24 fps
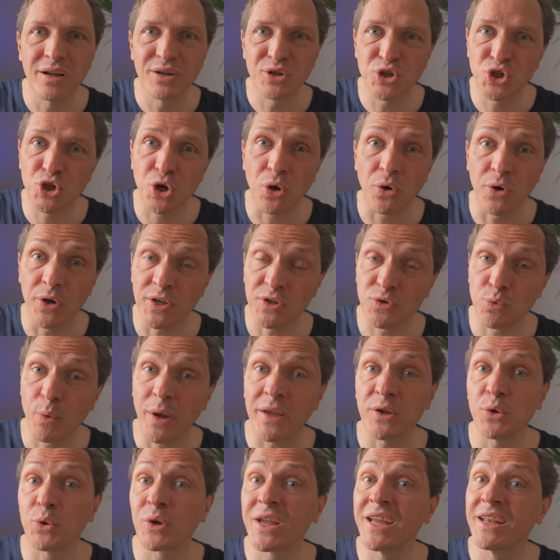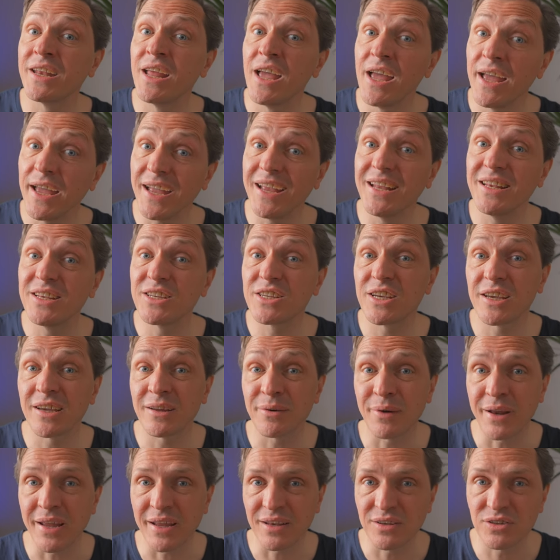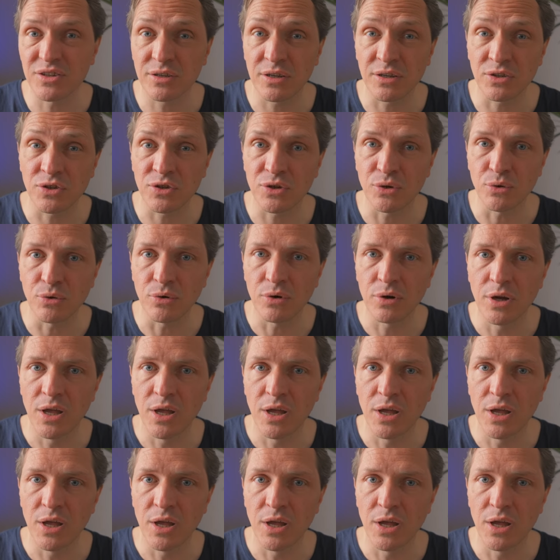choice where you can integrate the two.